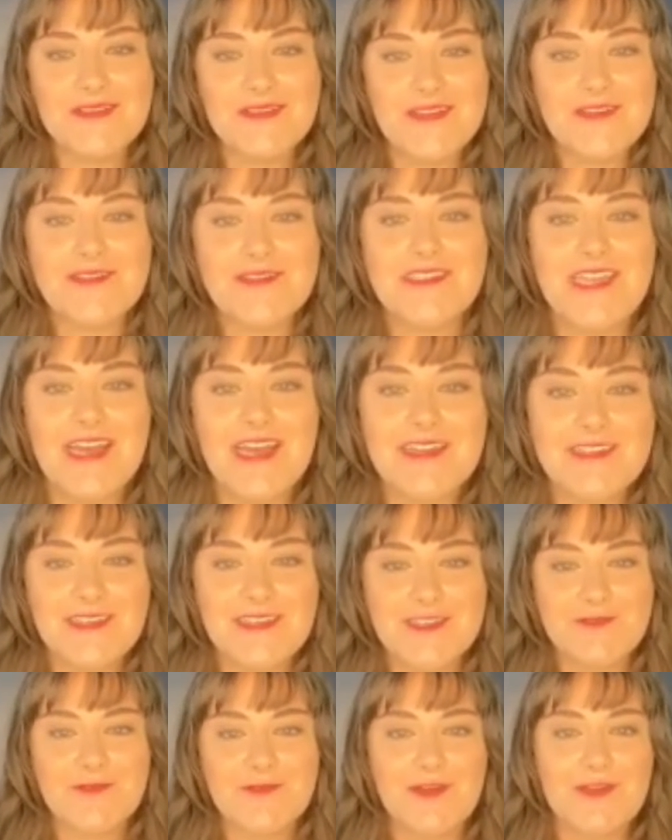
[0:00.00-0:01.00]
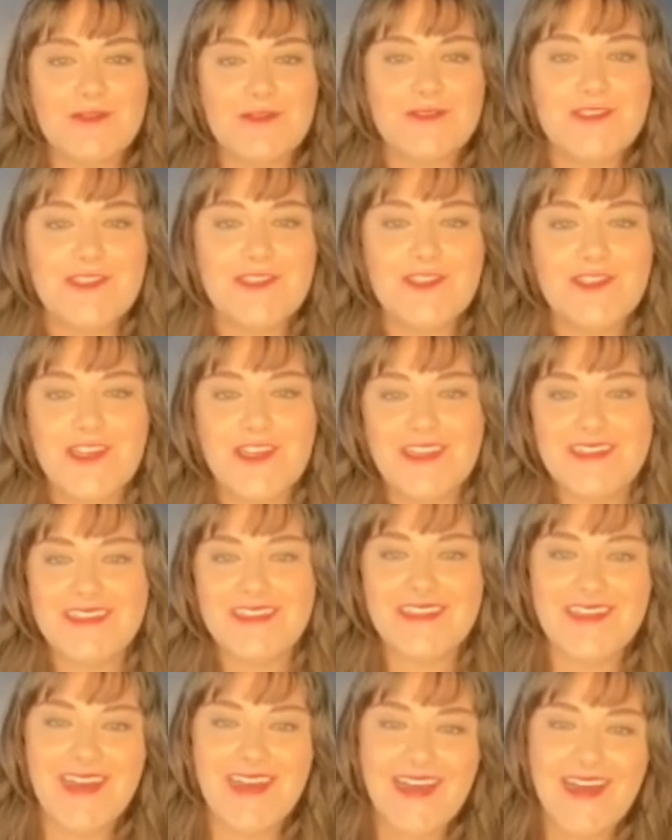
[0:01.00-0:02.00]
Those Texas roots
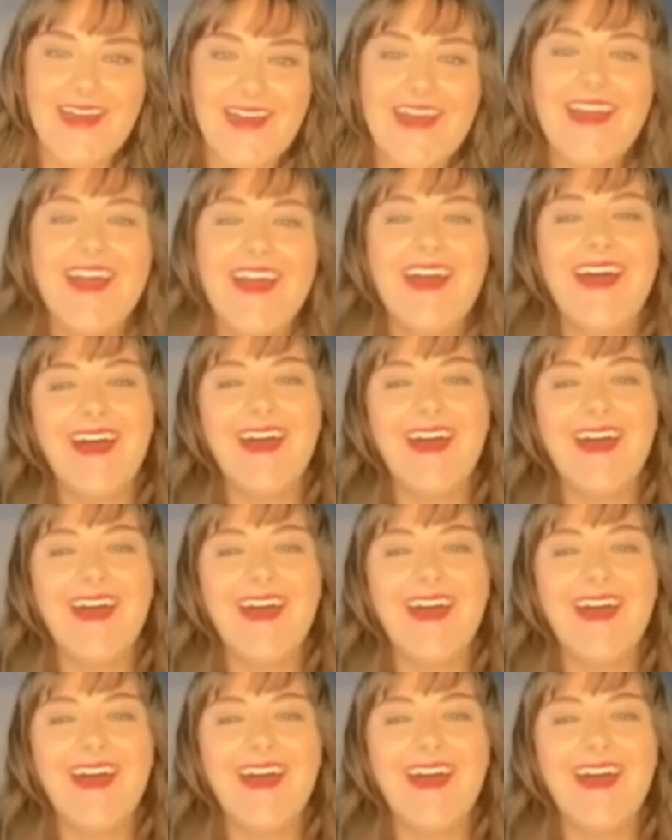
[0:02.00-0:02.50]
just can't